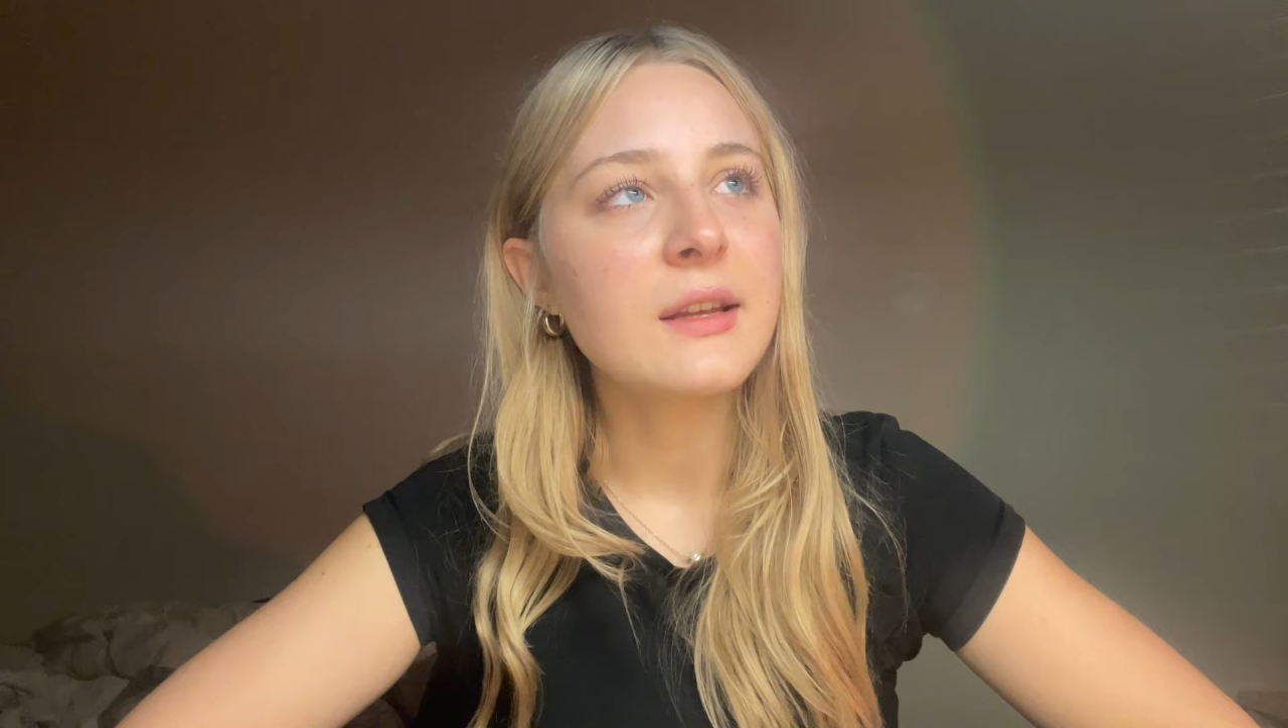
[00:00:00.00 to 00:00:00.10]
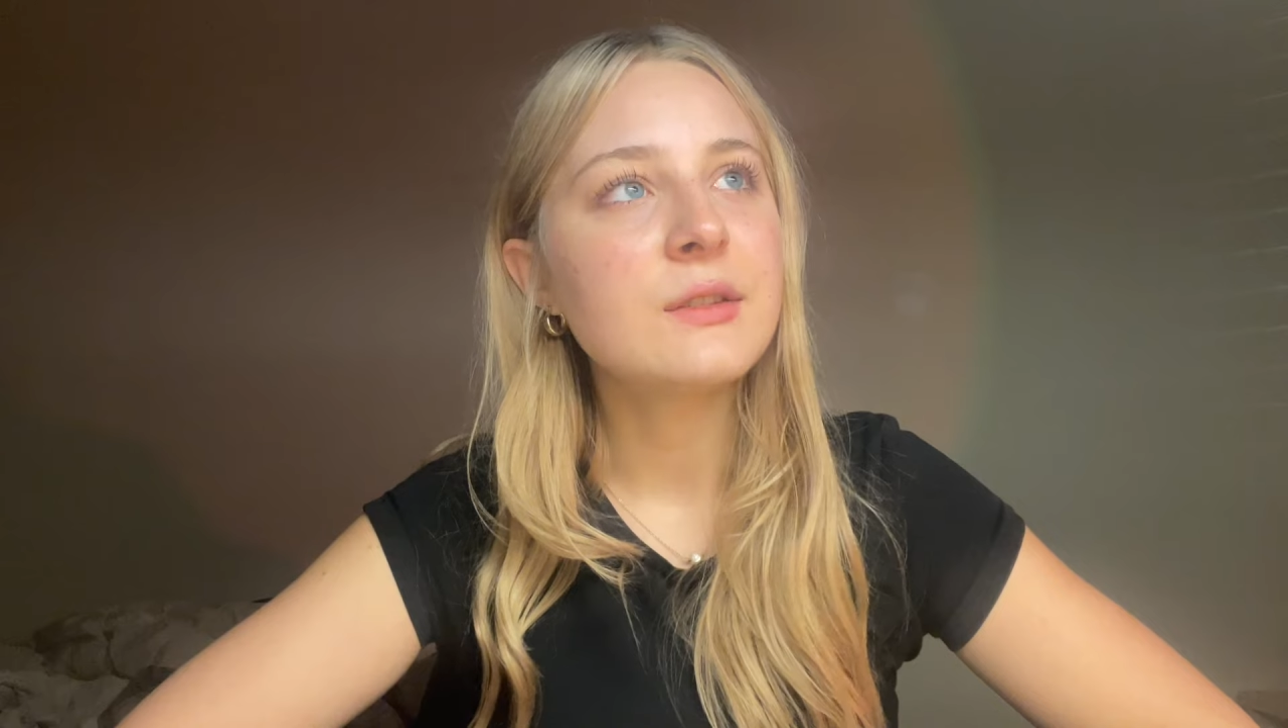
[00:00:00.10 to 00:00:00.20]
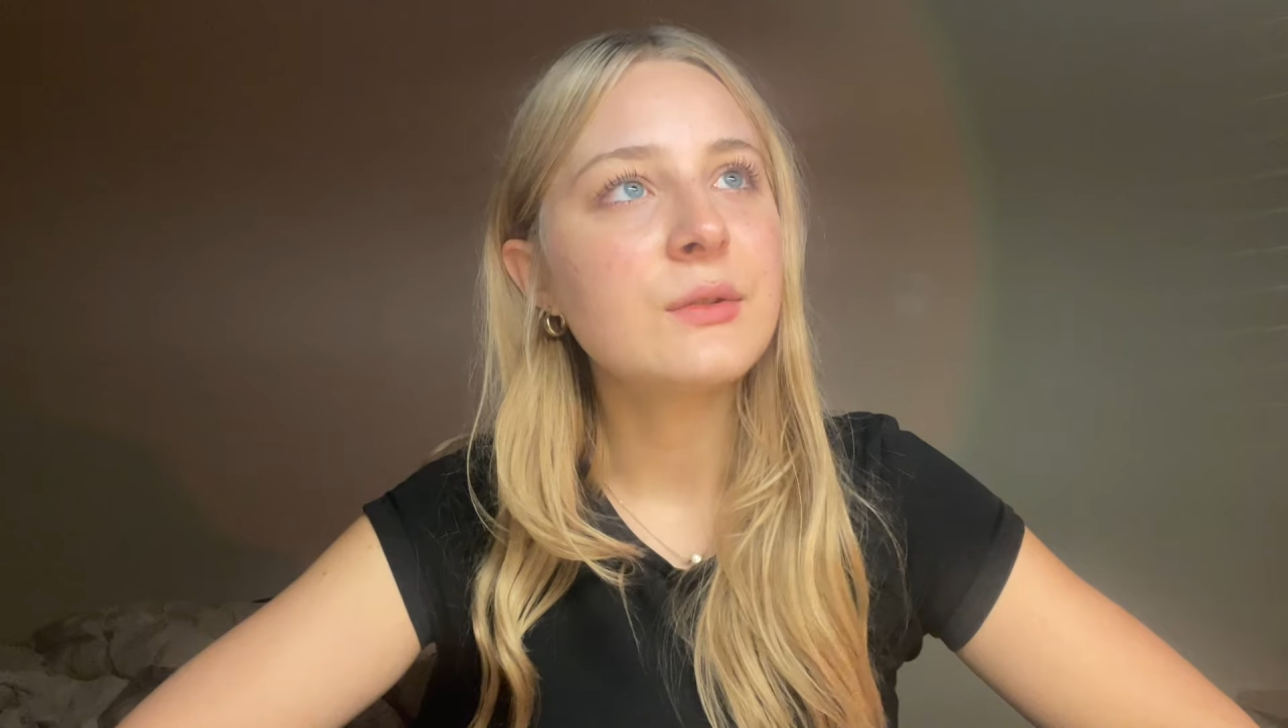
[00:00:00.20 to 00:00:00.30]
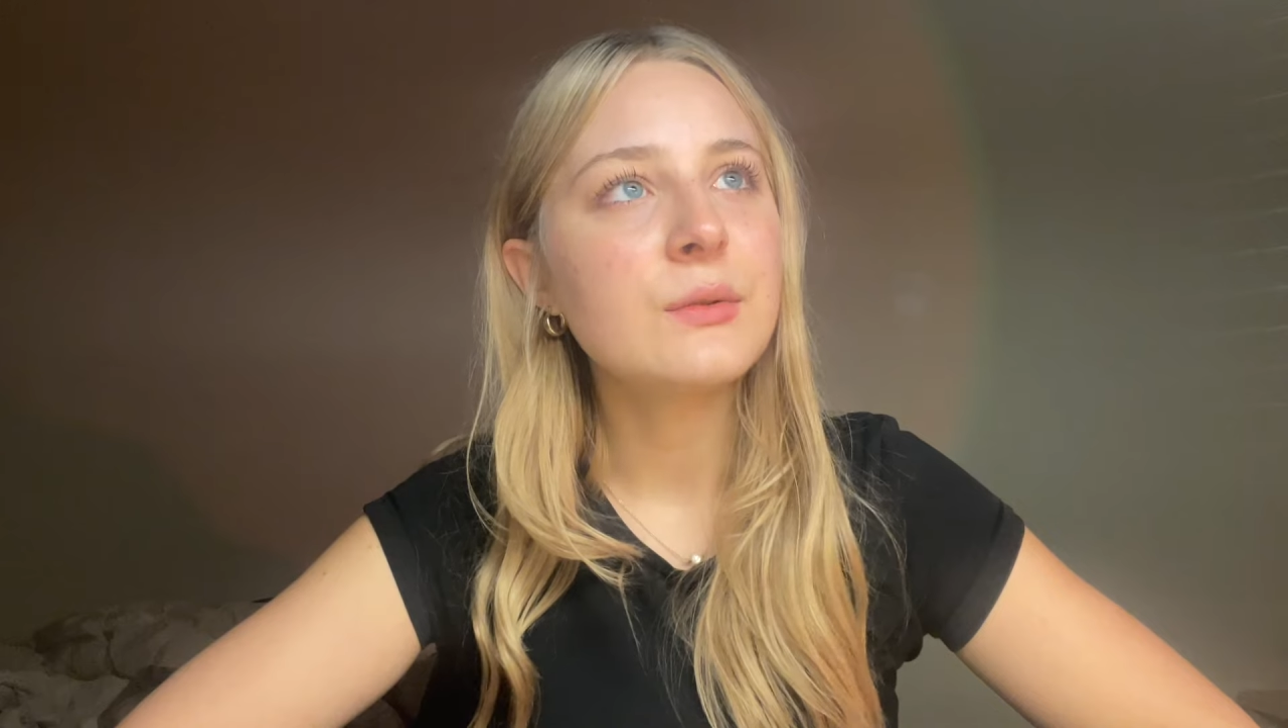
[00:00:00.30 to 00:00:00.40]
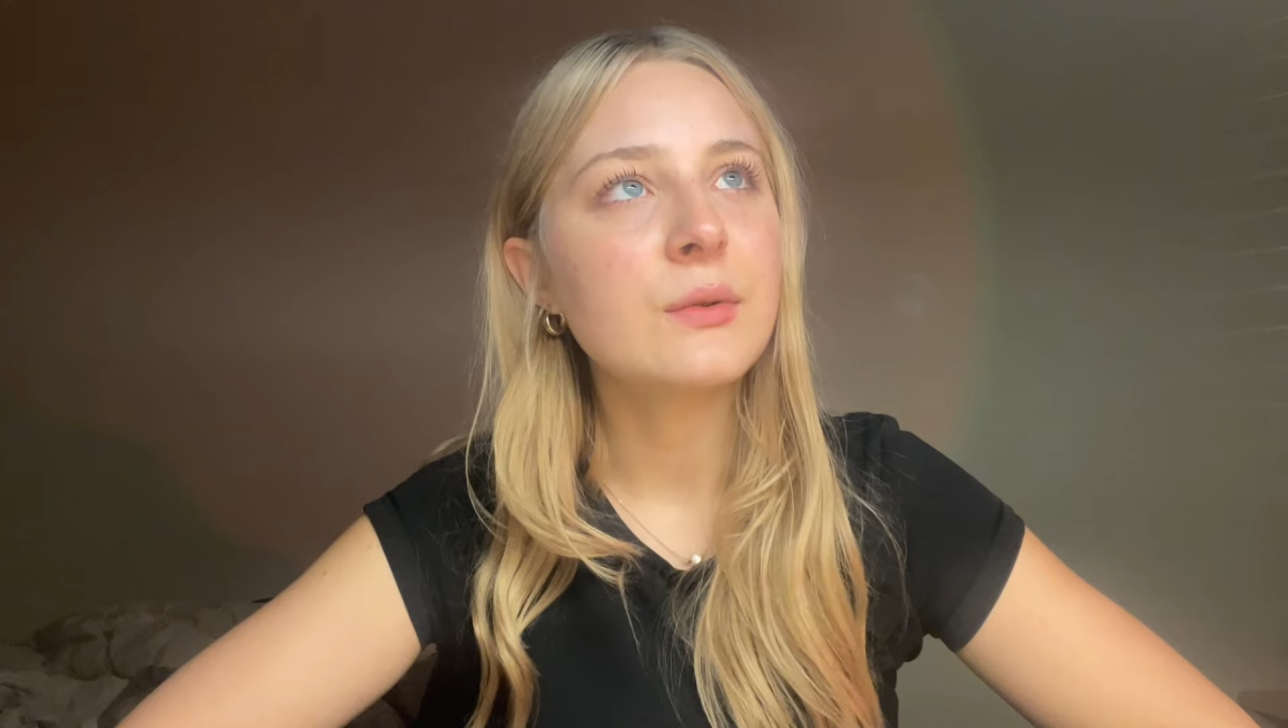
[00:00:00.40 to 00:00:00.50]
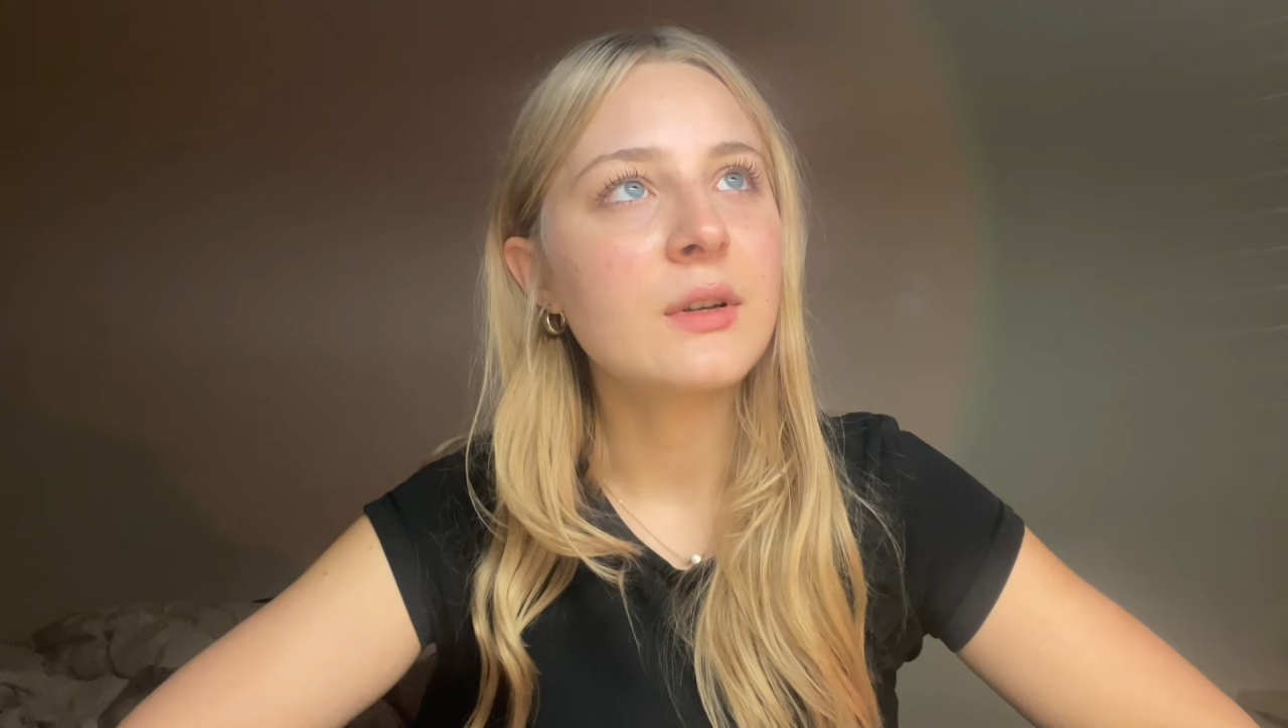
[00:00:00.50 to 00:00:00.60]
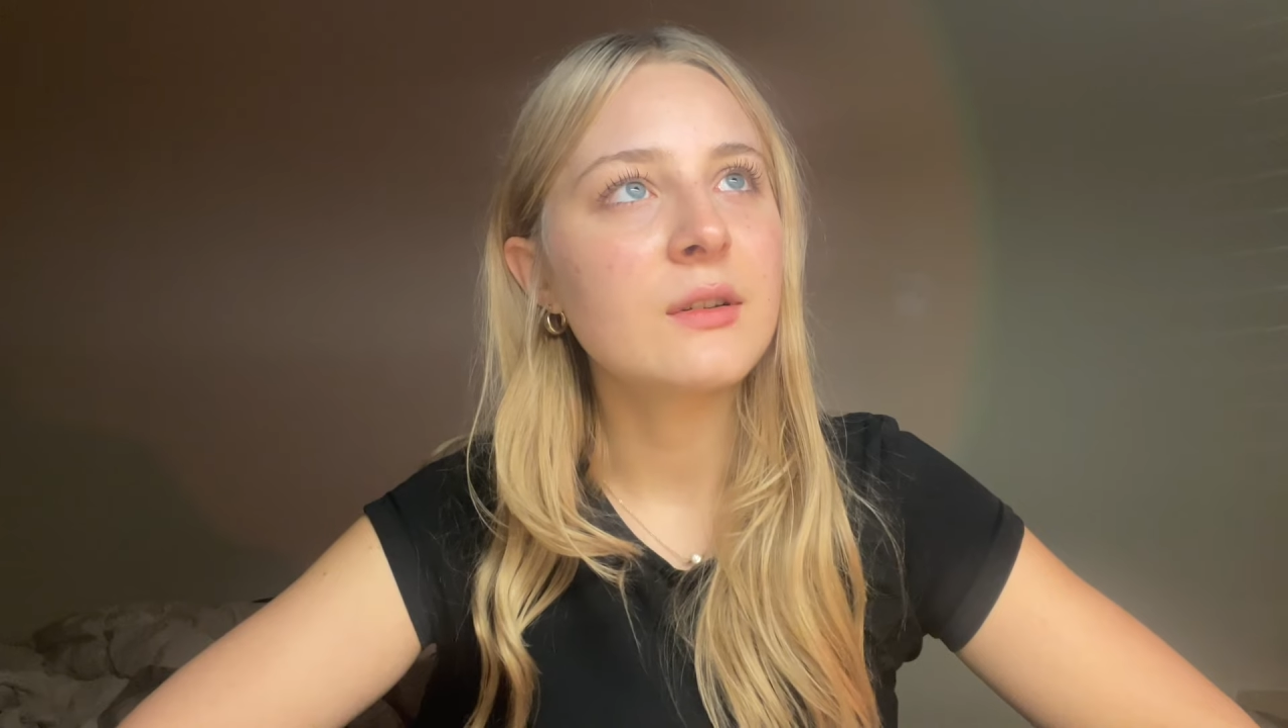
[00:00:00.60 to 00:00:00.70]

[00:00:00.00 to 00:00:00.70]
do,